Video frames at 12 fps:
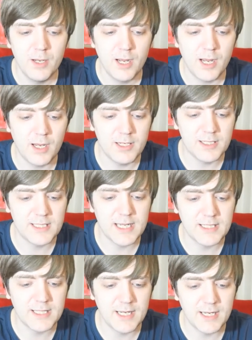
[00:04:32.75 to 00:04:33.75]
and it
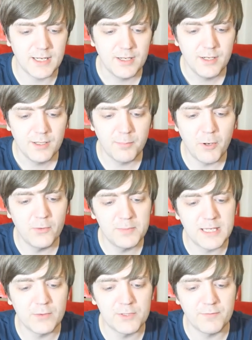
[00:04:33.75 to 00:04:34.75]
says here, the poem
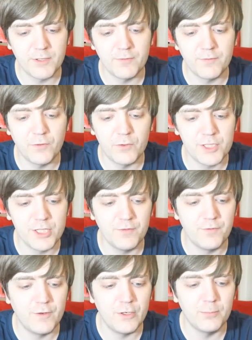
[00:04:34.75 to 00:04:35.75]
tells of an unfortunate
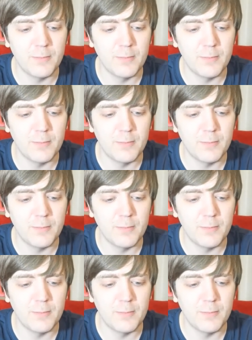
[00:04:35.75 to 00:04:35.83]
field